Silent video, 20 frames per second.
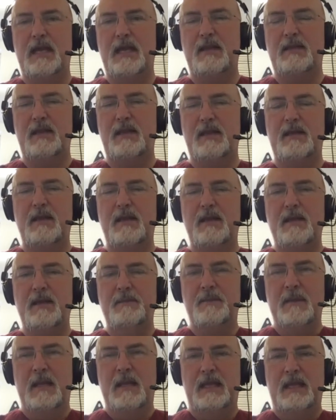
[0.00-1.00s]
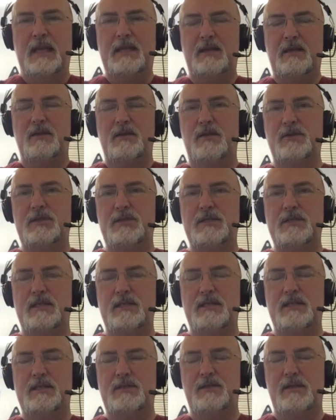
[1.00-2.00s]
And I think, in conclusion
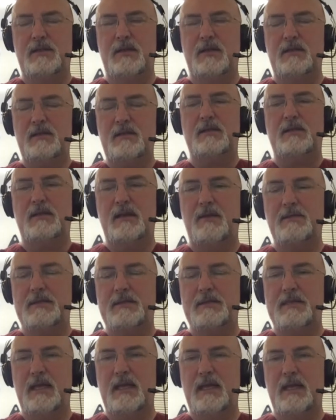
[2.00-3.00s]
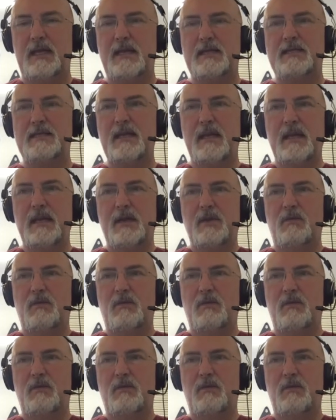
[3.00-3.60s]
to this, too, the other thing that I would say is